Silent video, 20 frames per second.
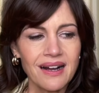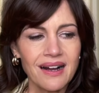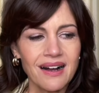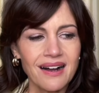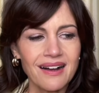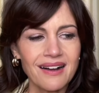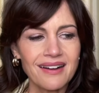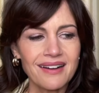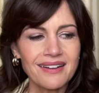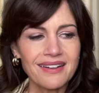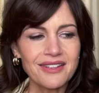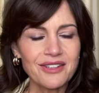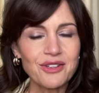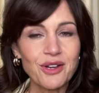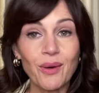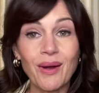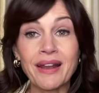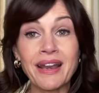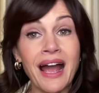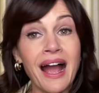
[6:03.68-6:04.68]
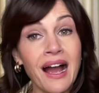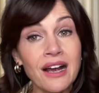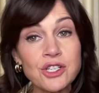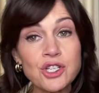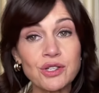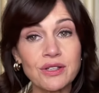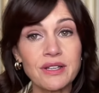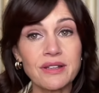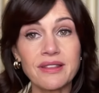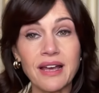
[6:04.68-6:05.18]
uh, you know, and
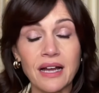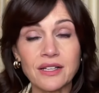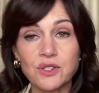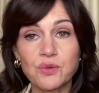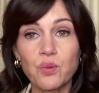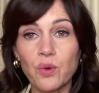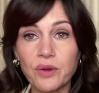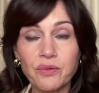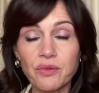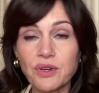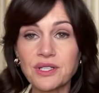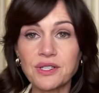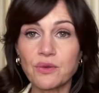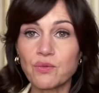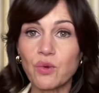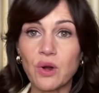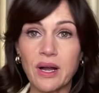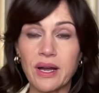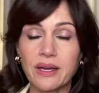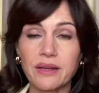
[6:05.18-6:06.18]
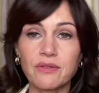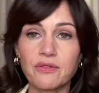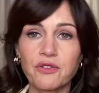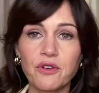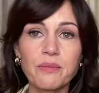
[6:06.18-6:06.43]
actually, that's one reason why,